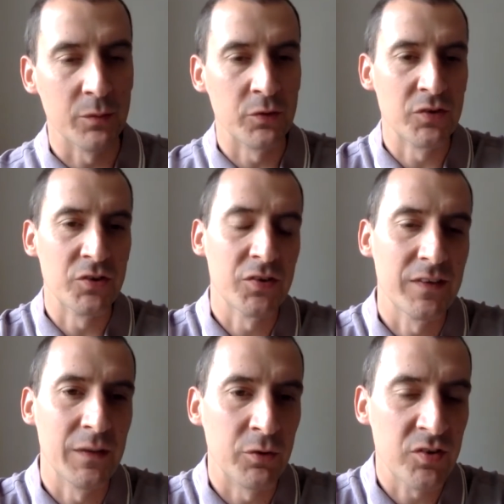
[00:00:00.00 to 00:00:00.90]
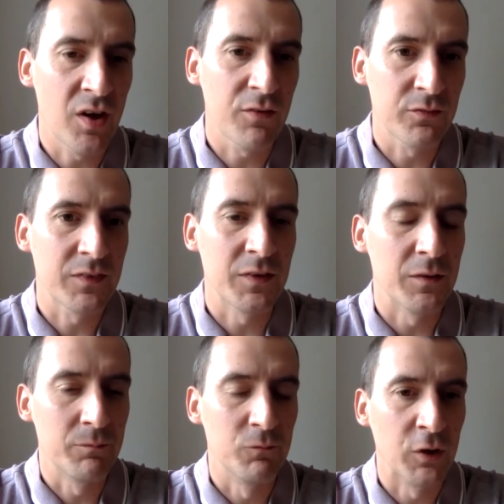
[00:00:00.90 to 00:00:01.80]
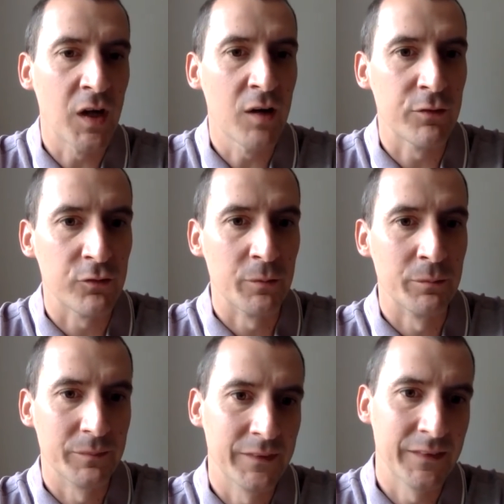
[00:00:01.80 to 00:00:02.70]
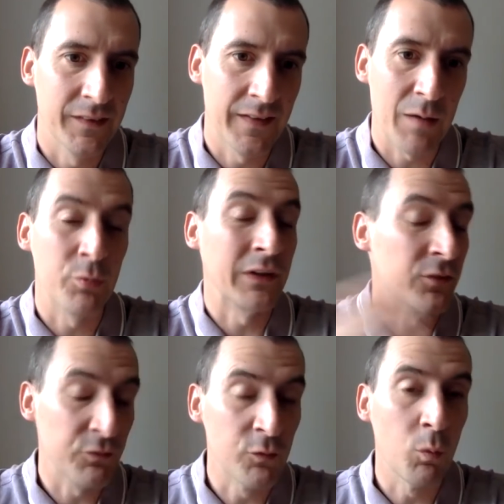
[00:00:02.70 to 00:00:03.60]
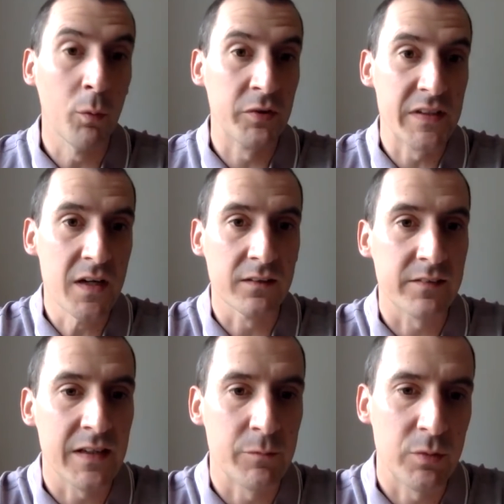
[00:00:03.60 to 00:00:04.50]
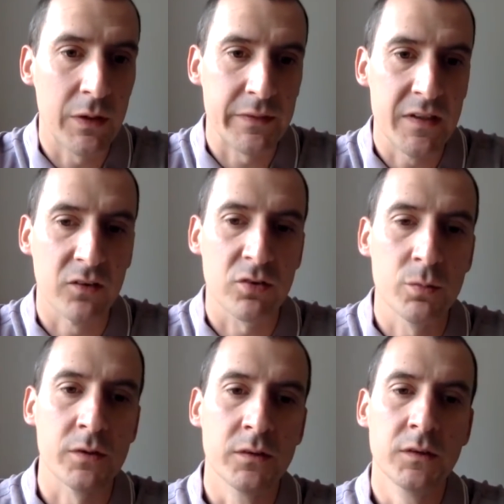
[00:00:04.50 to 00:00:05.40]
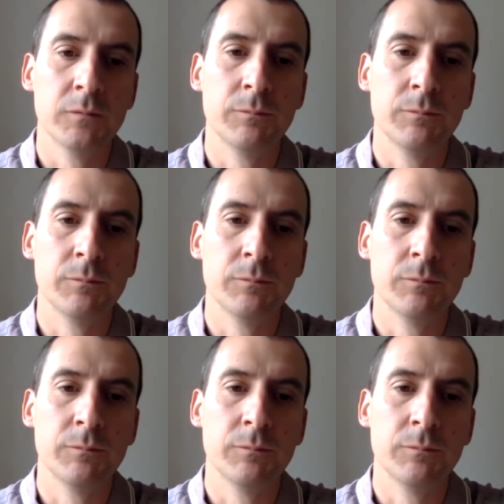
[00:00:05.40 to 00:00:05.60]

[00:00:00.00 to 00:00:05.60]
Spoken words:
It was just, it was tough to recover from at that point for what was a young team as well, a young squad.